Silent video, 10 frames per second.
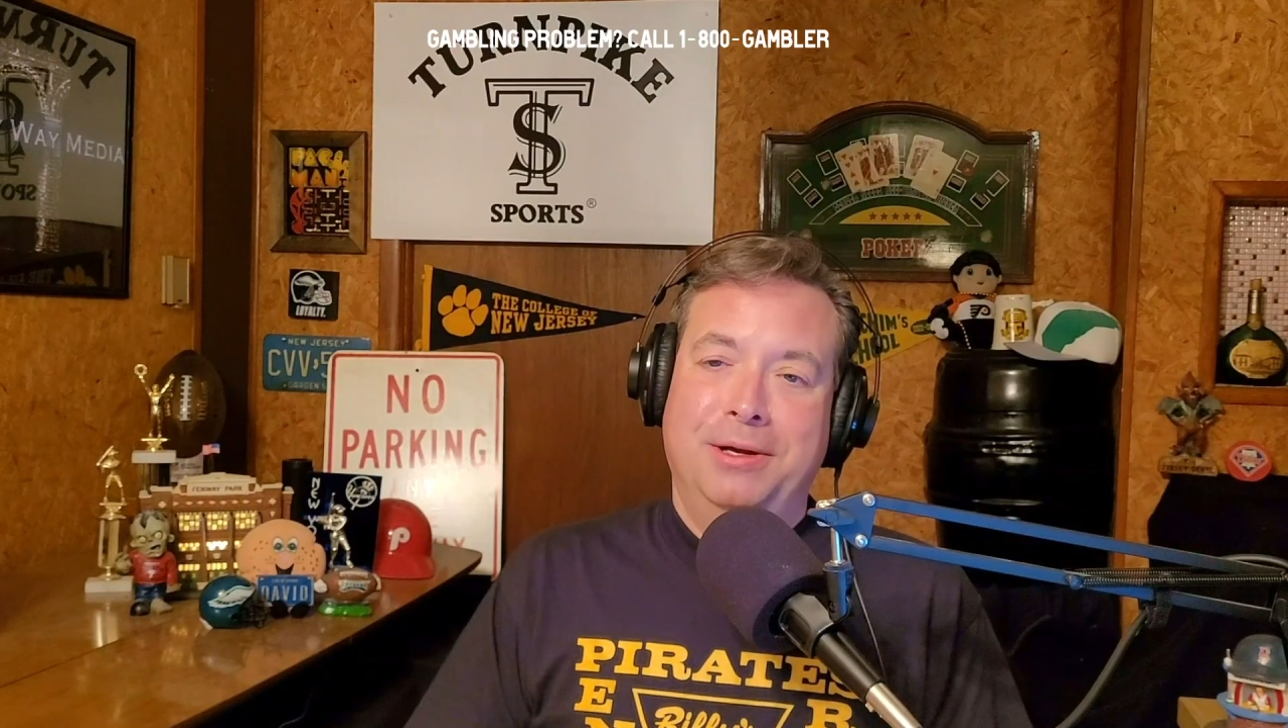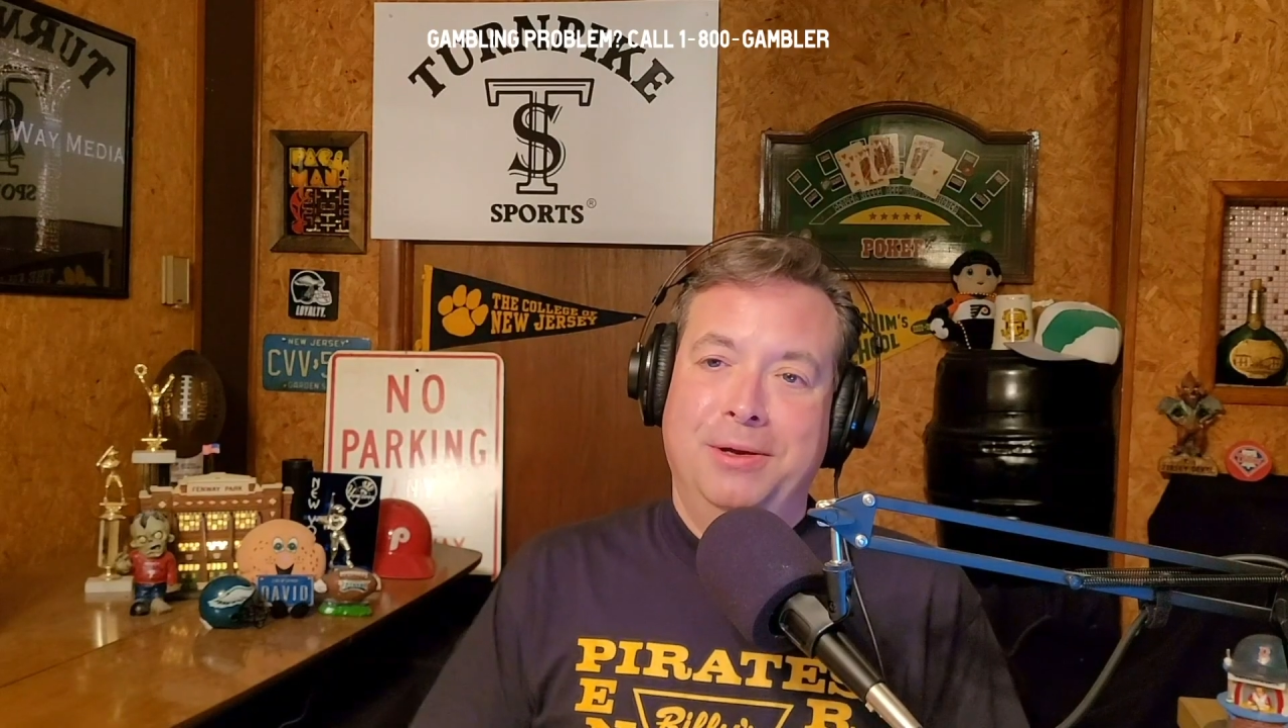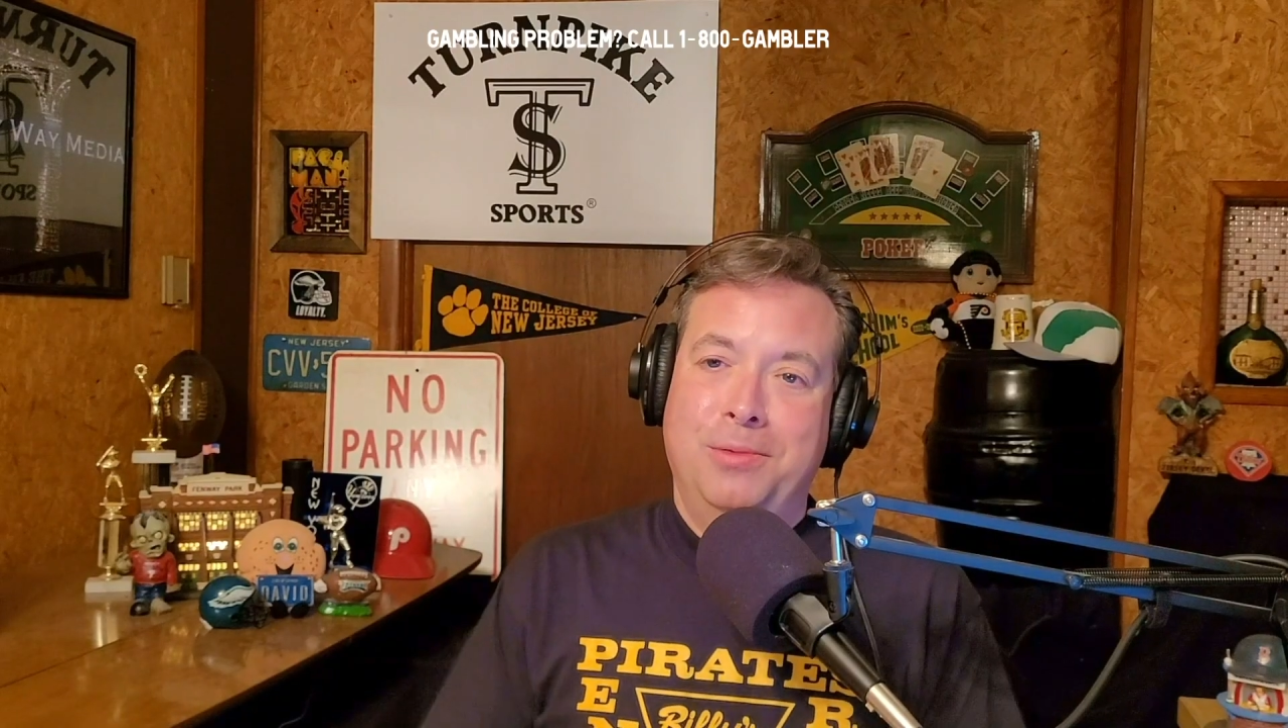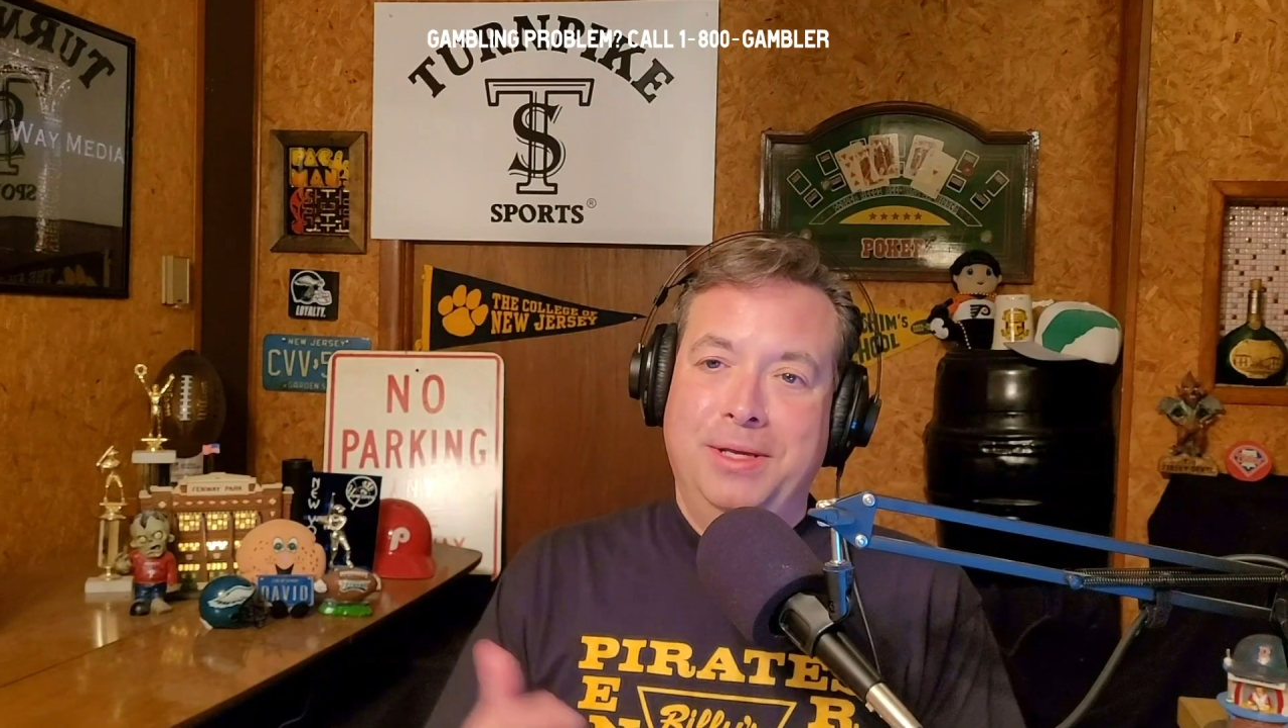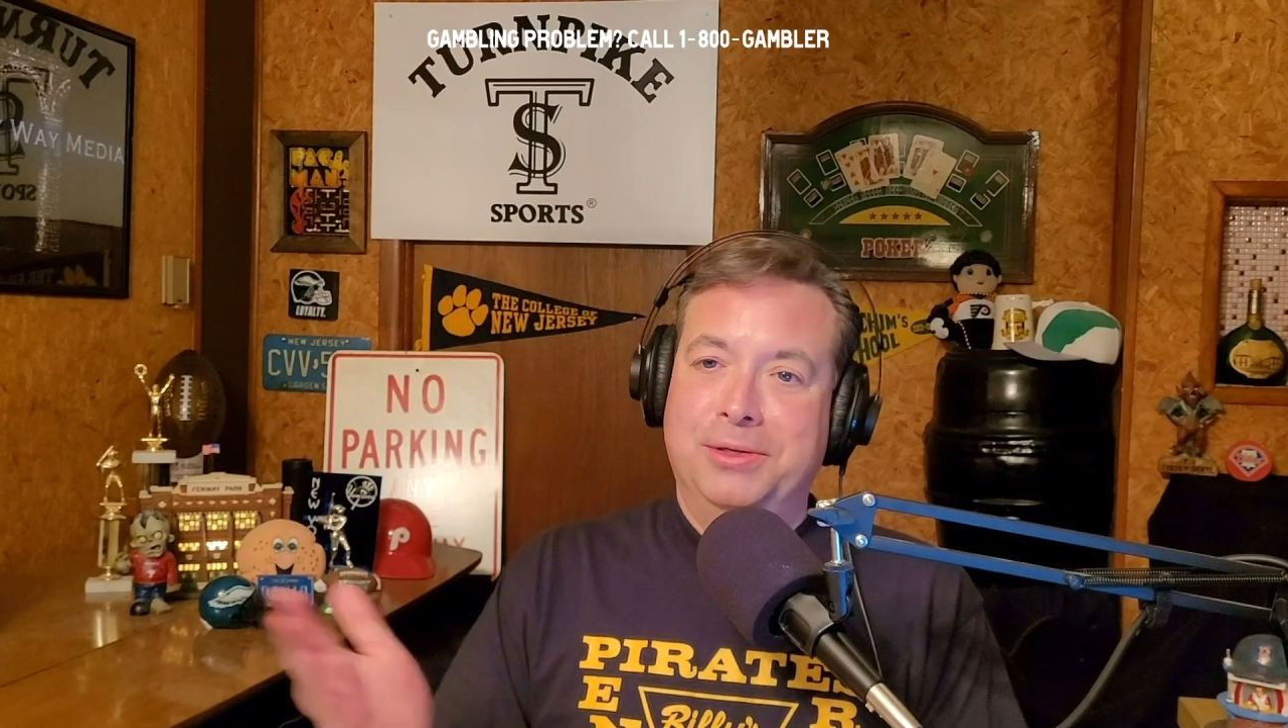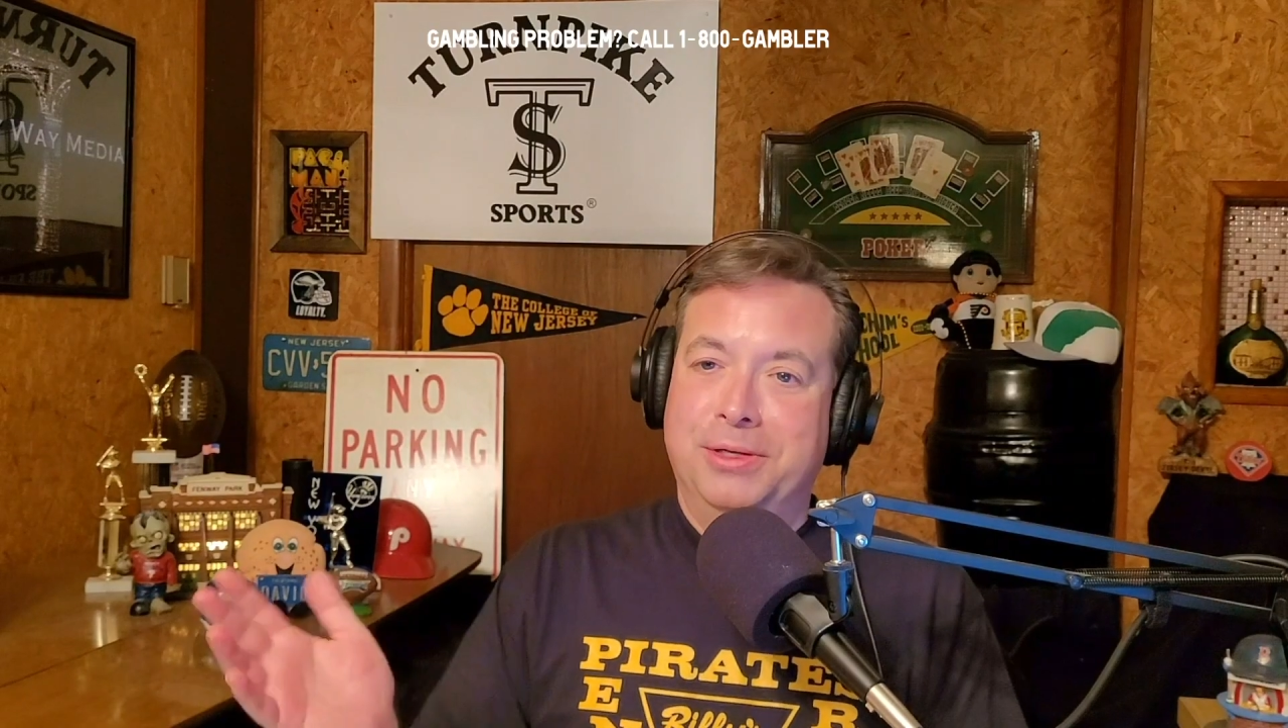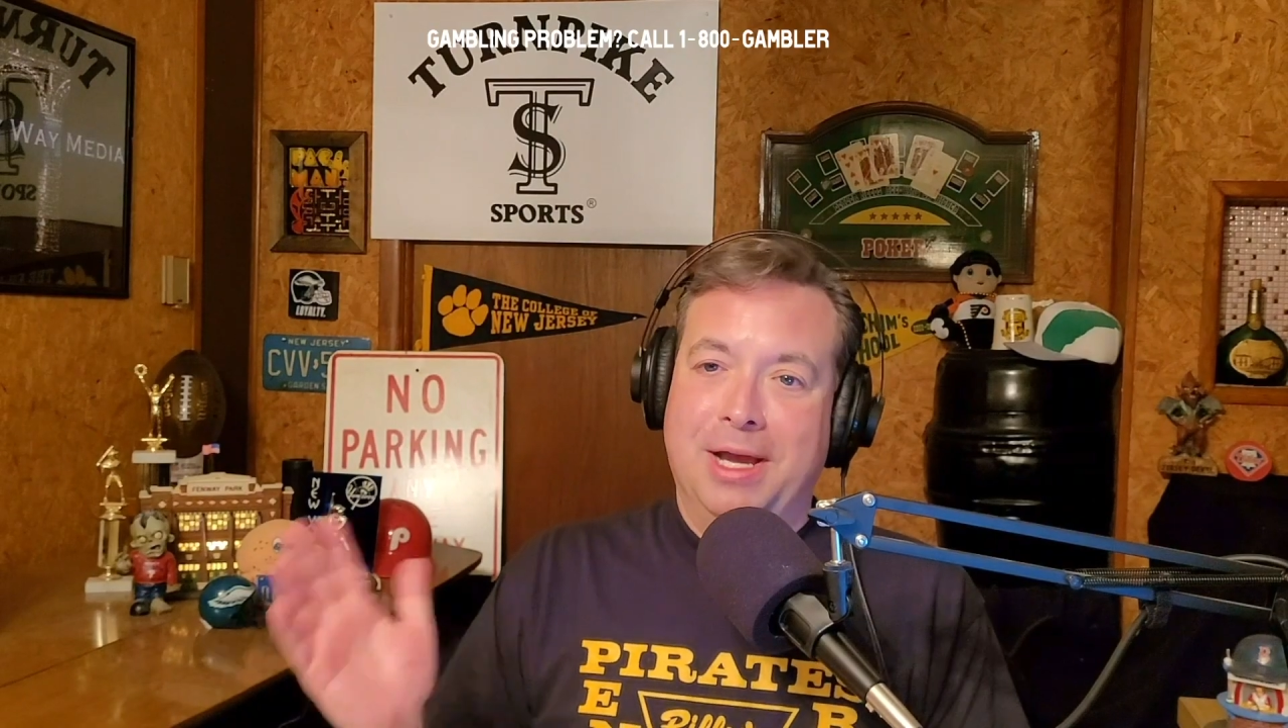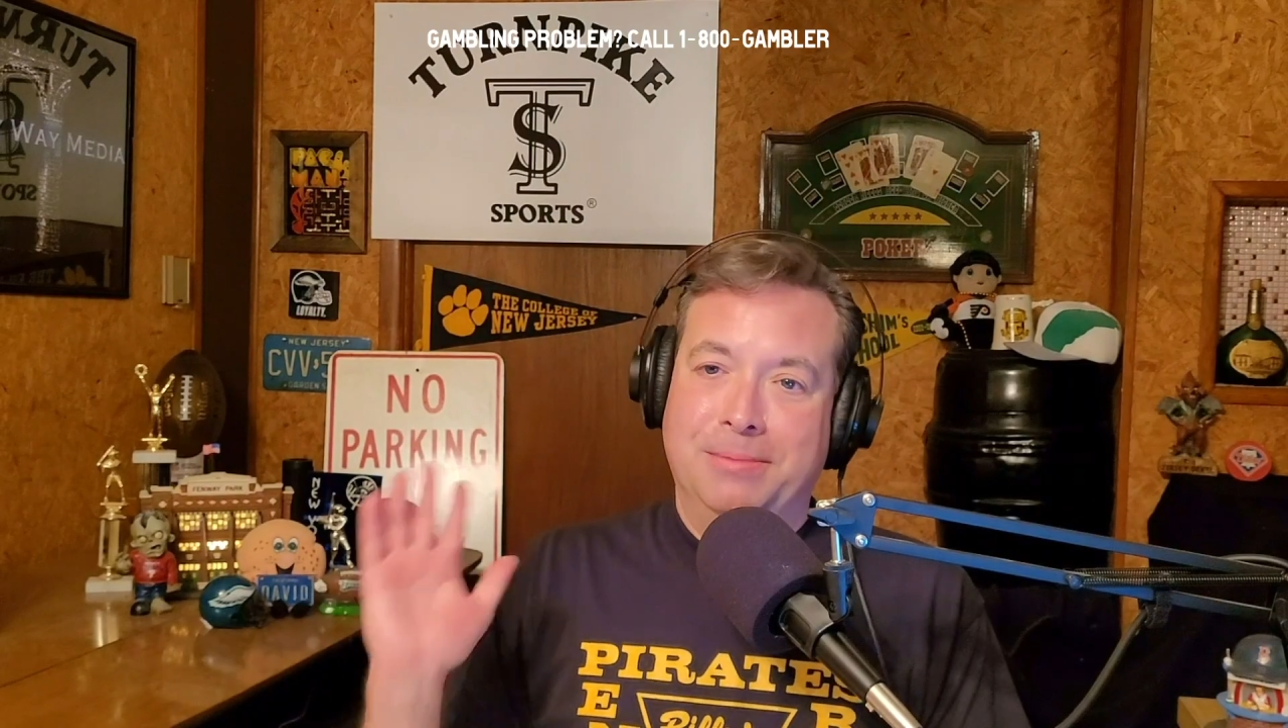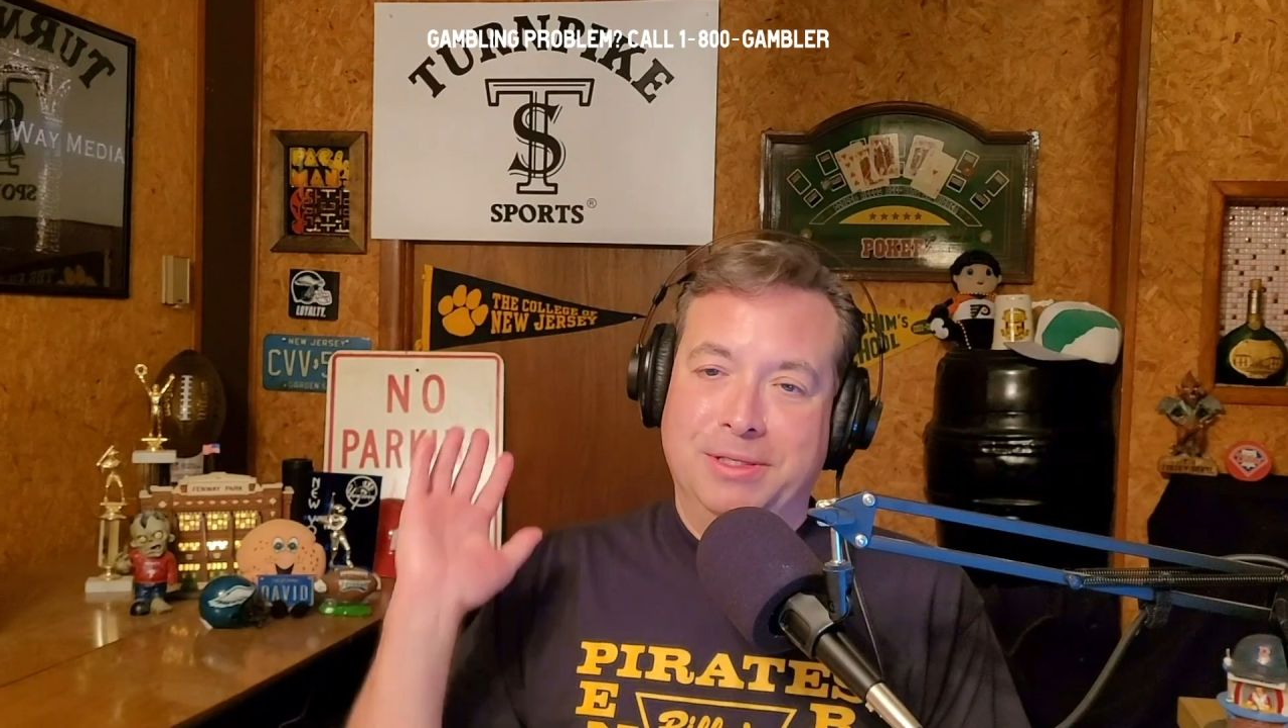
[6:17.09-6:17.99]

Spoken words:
don't waste your time.